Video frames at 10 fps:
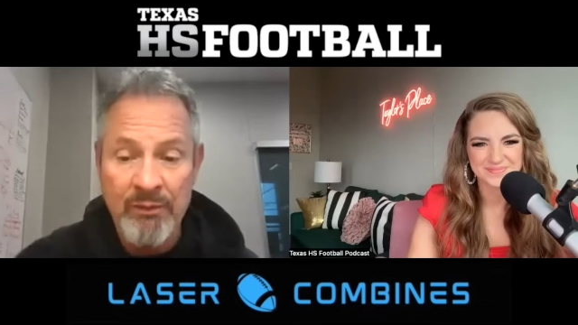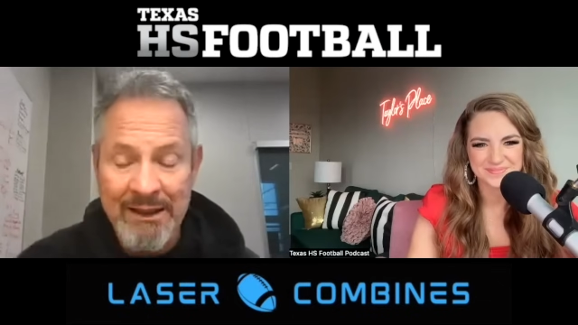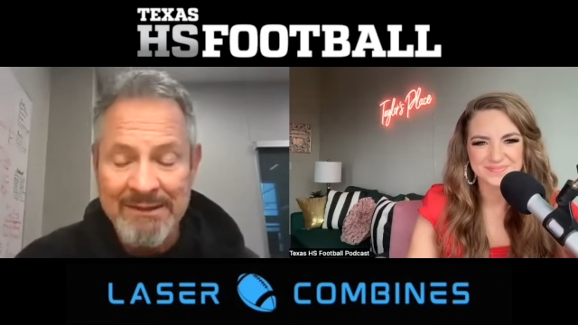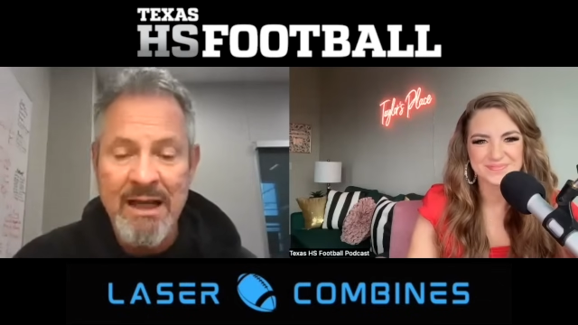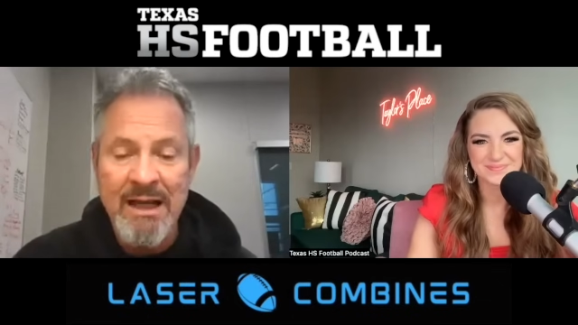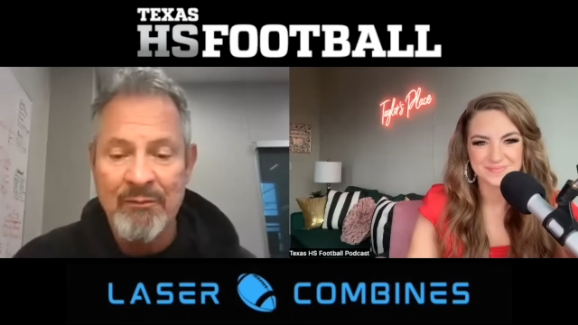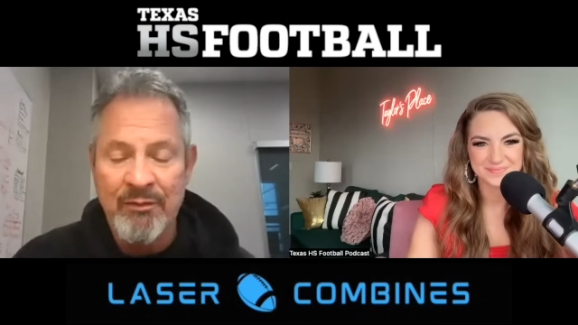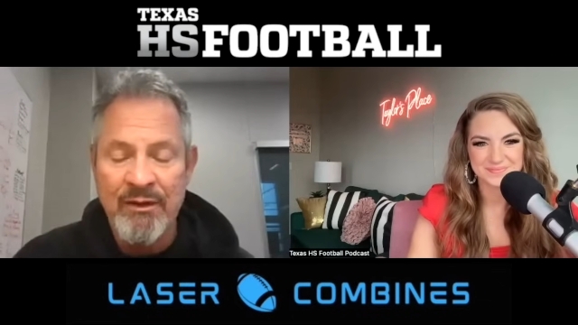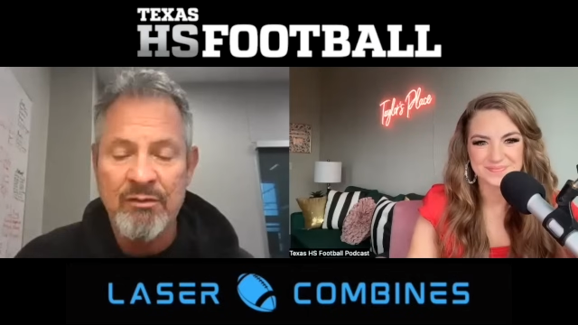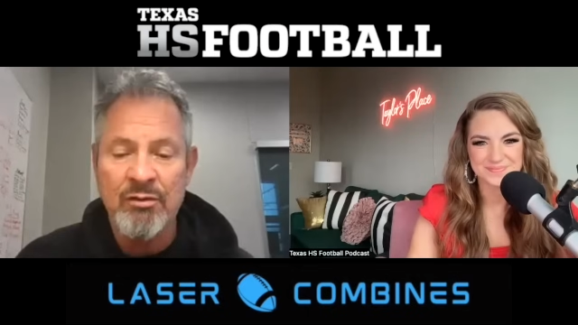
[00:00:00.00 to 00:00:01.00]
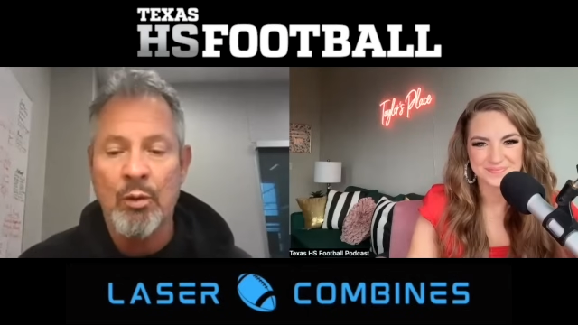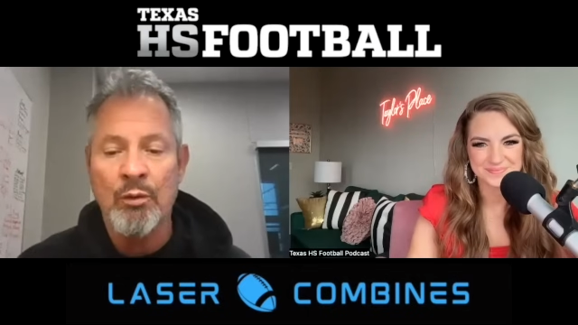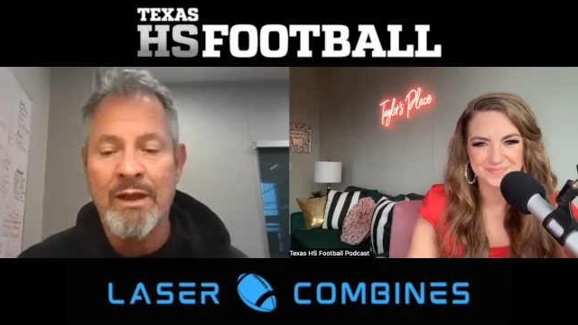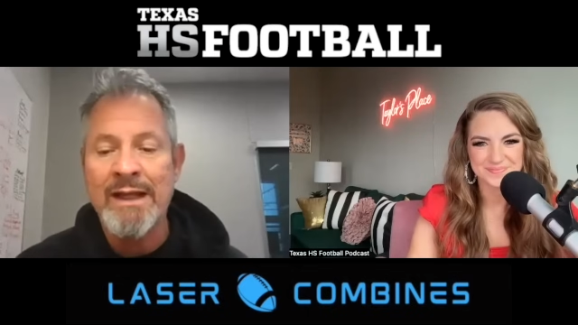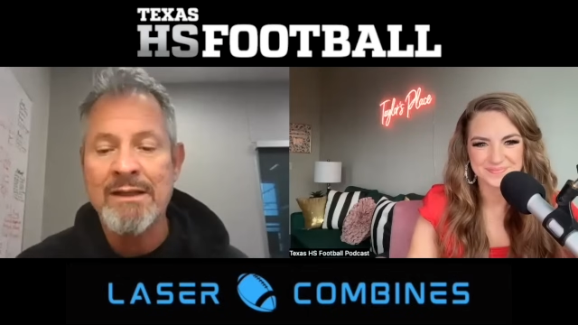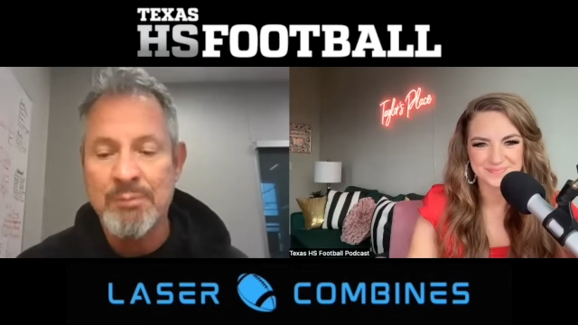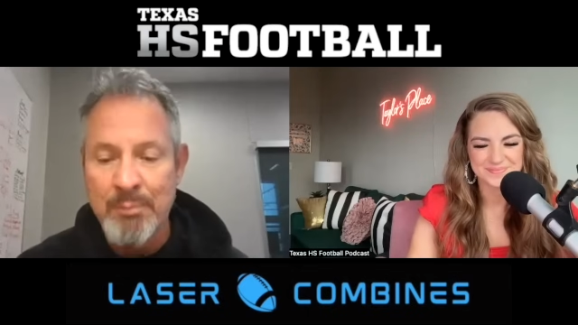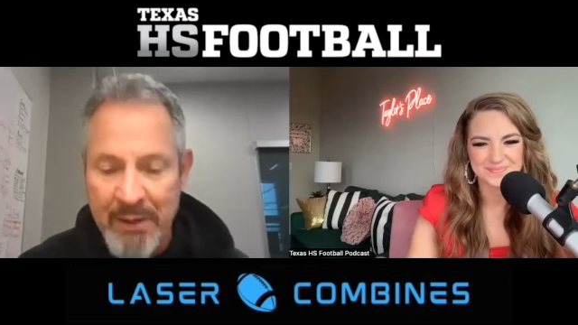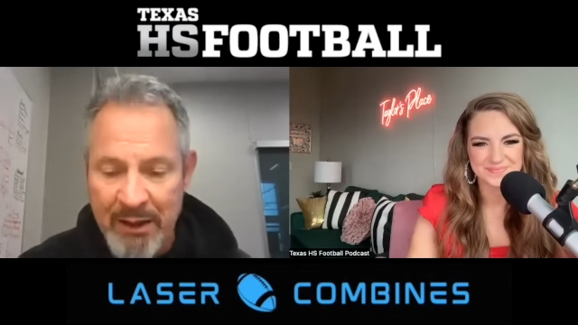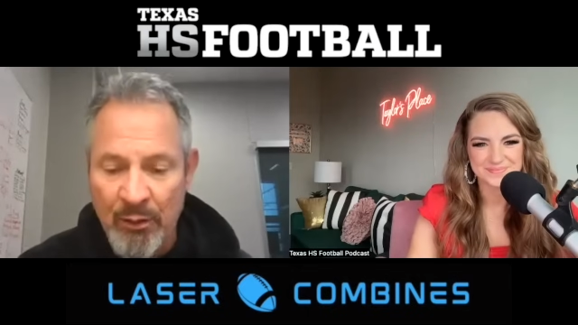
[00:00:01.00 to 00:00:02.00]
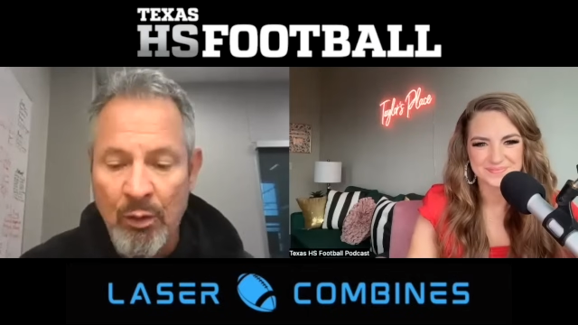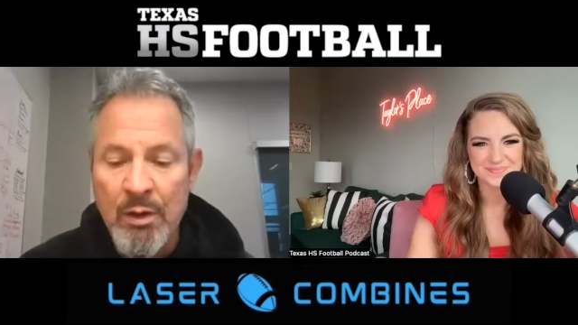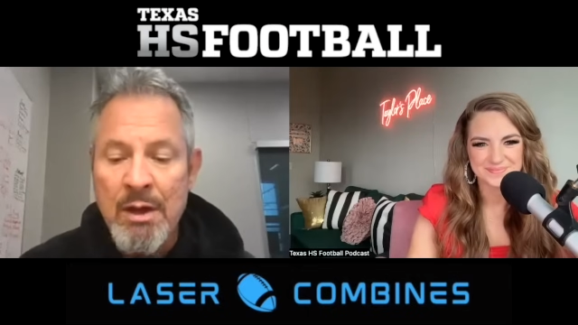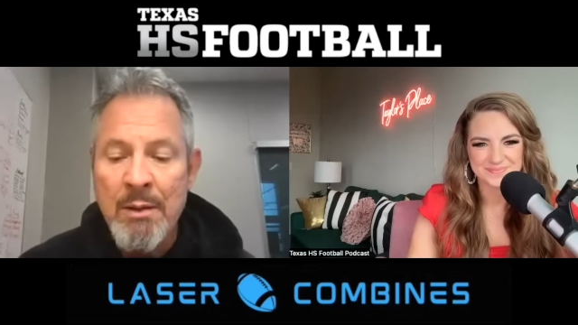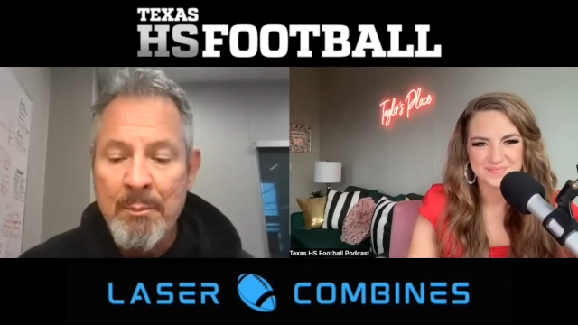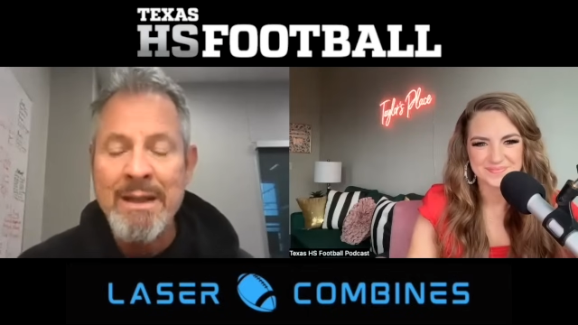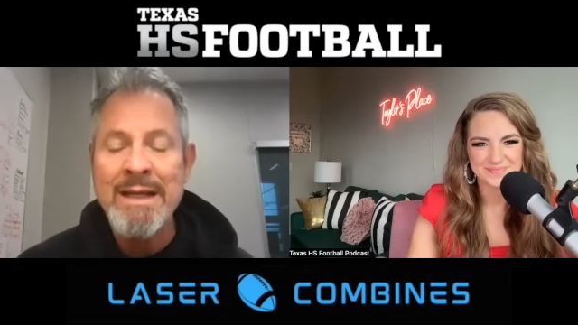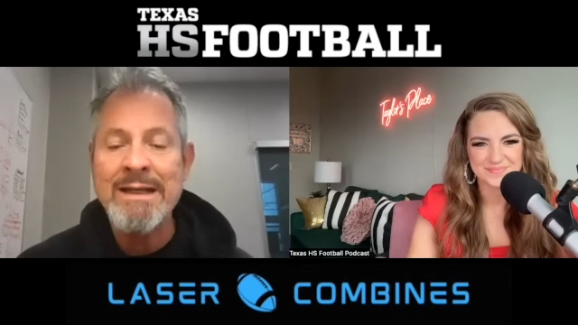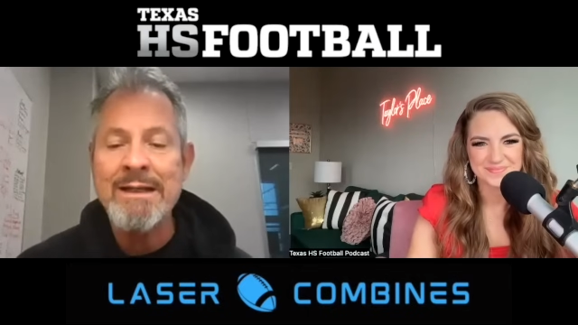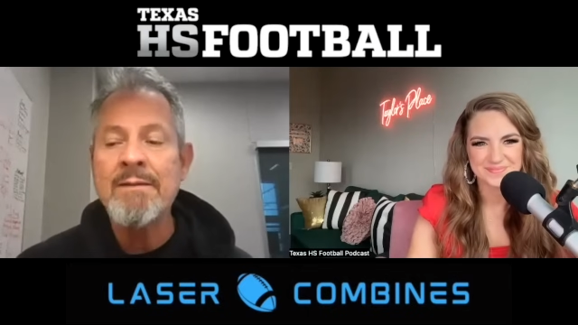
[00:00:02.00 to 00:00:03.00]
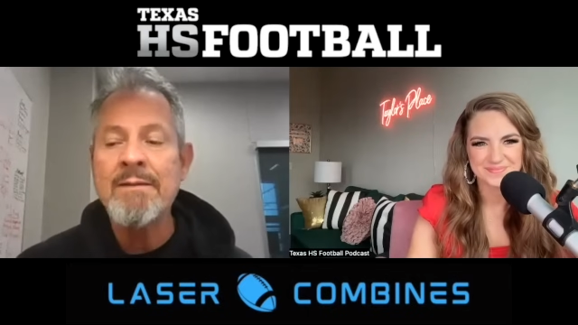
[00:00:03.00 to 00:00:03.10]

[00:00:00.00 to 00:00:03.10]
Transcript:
Speaker 1: That's not mm-hmm. physical. That is mental. Me